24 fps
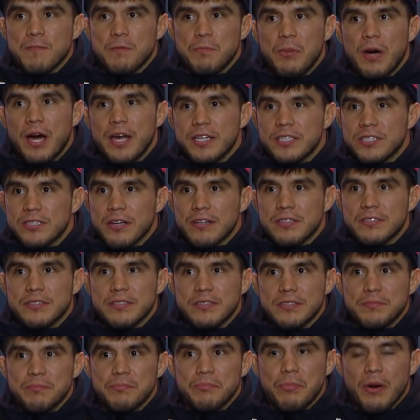Body shots
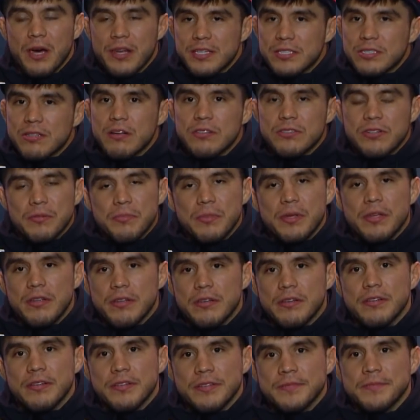are mean.